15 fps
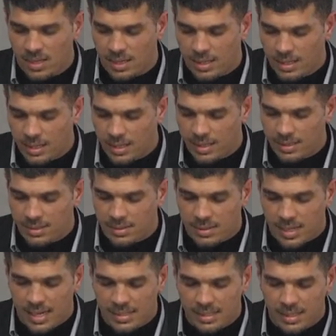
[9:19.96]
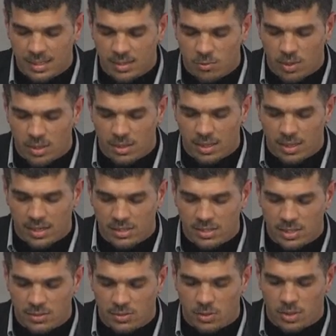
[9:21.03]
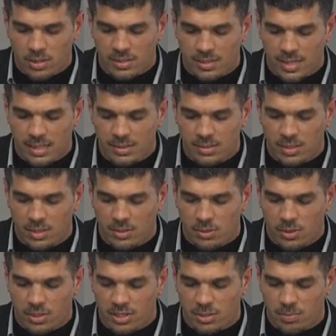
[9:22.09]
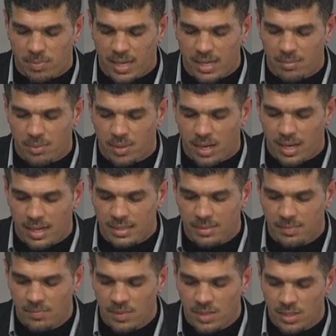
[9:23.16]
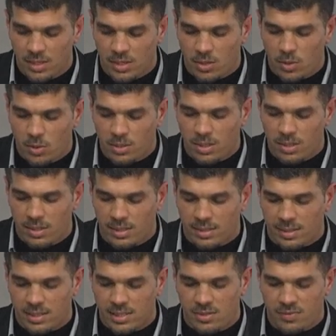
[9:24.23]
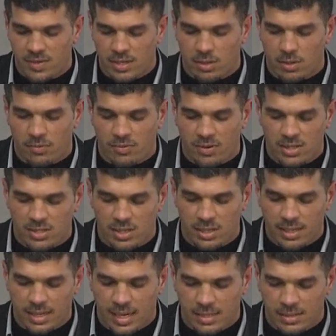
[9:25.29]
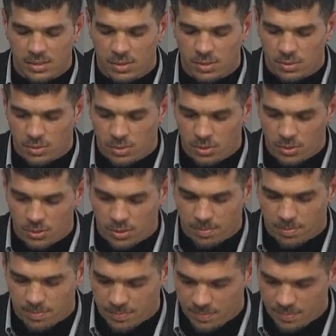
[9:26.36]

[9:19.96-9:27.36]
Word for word: uh, in signing with the Russian to extend the Turkish pipeline, including the transfer of Russian gas to Europe.